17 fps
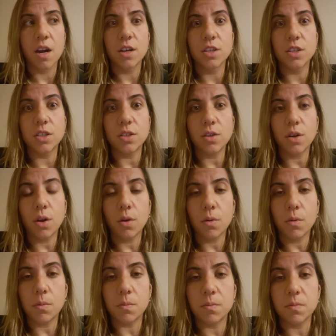
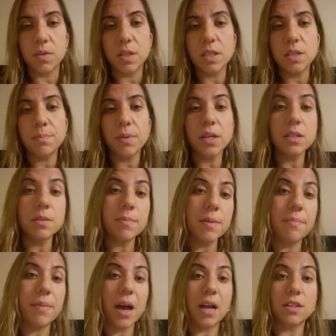So this brings me
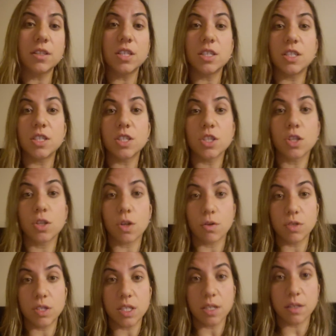back to
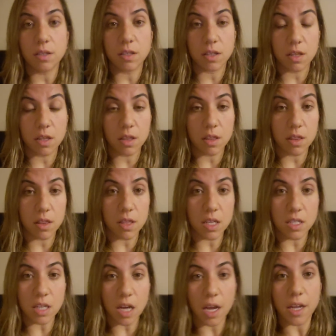disclosing the
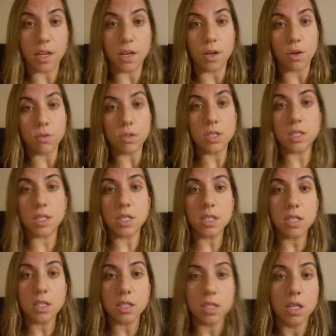
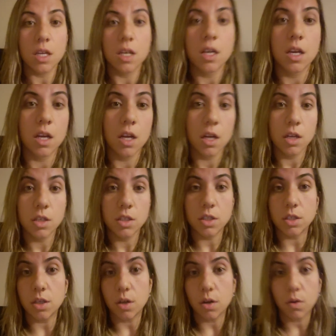diagnosis.
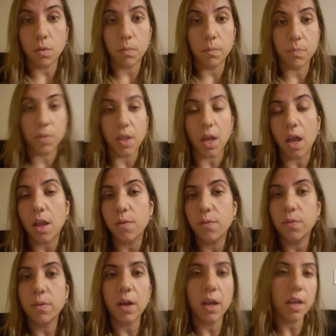So I
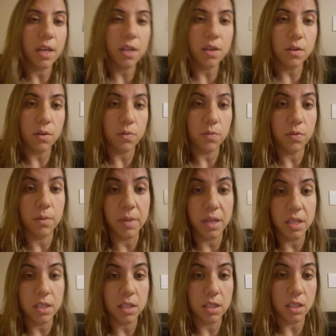find for
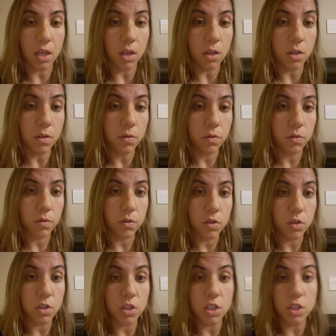myself,
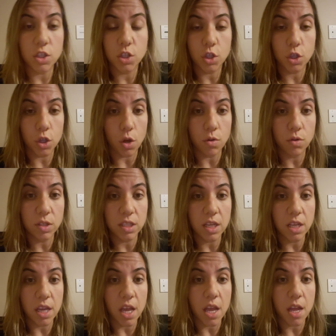
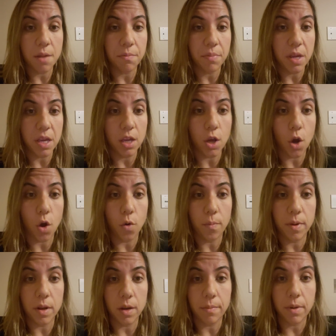disclosing it and being
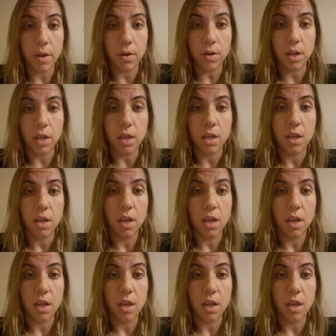open about it